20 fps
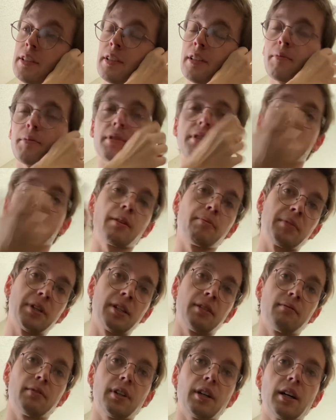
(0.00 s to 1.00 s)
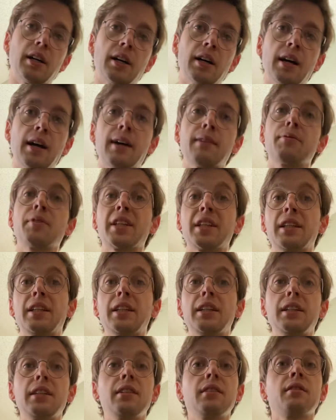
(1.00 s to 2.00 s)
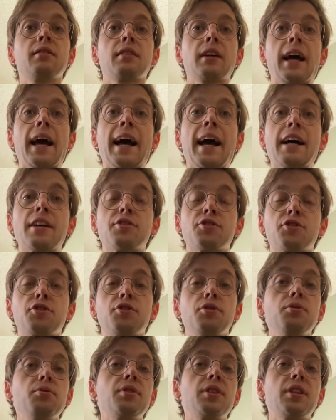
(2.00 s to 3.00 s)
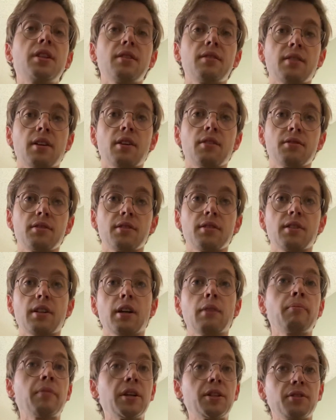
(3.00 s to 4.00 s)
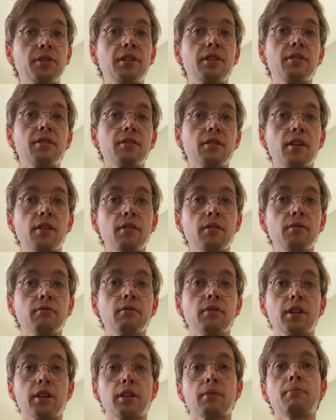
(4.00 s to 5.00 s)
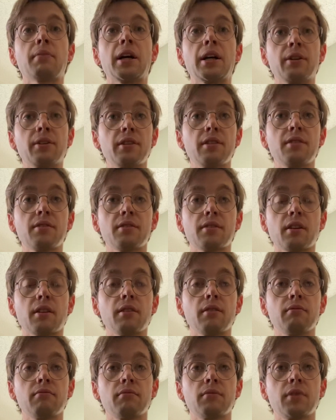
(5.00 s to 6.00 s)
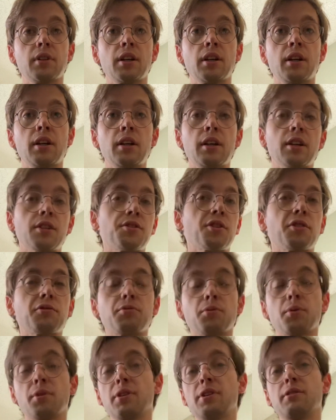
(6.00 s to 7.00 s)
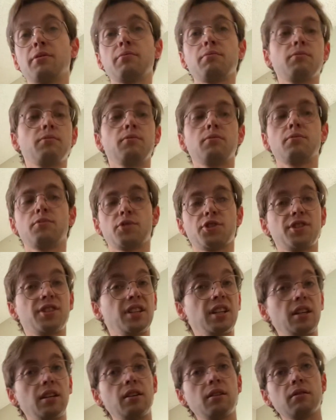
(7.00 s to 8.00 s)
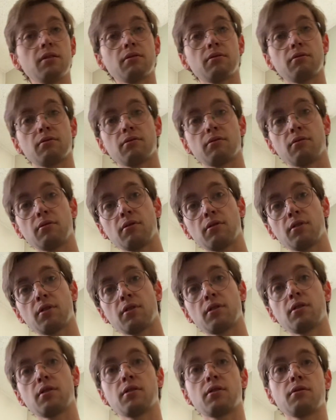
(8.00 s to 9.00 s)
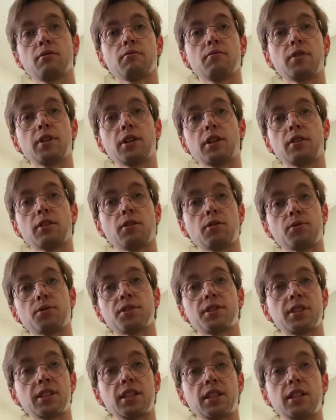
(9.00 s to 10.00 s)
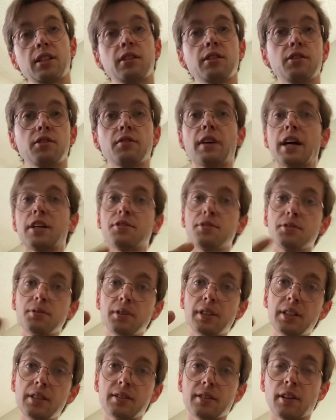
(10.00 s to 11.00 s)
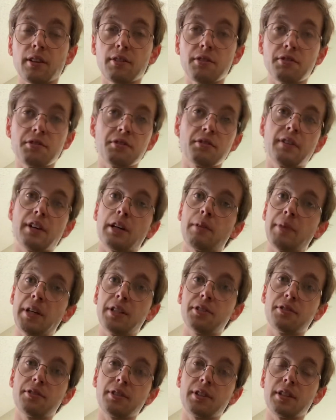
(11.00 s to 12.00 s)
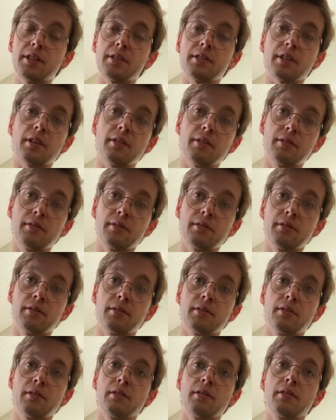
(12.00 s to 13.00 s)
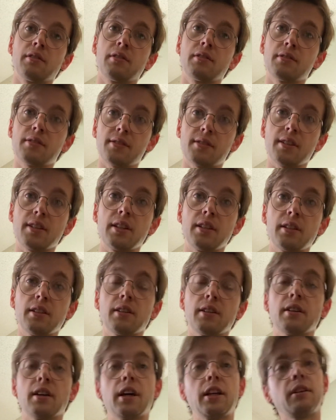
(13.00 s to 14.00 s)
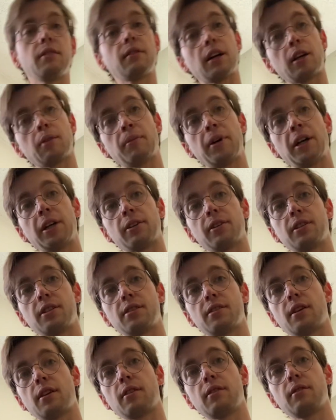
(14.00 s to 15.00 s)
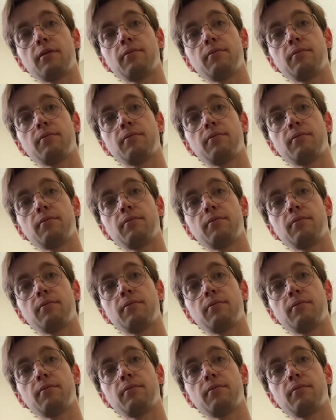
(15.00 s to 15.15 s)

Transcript: What does that mean? Every key has 2 key centers. It's got a major key center and a minor key center. And so if we're in C, vanilla old C, you've got 2 key centers. You've got a major key center, C, and you've got a minor key center,